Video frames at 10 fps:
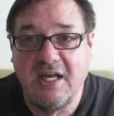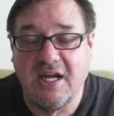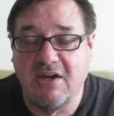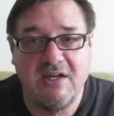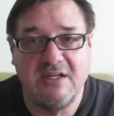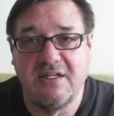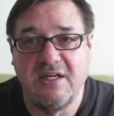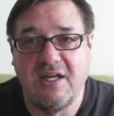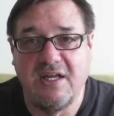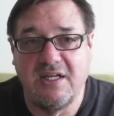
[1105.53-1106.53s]
And I go,
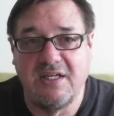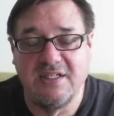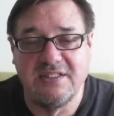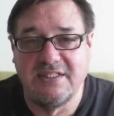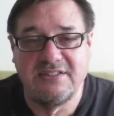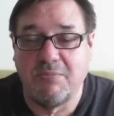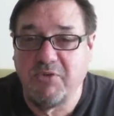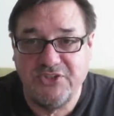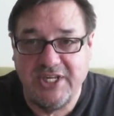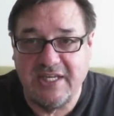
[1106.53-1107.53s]
a
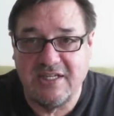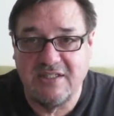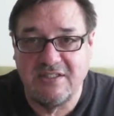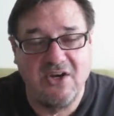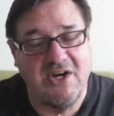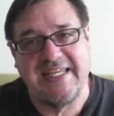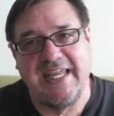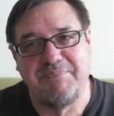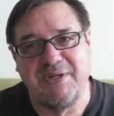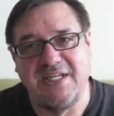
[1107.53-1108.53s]
double take. No, it
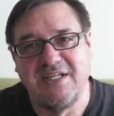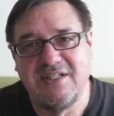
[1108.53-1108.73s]
can't be.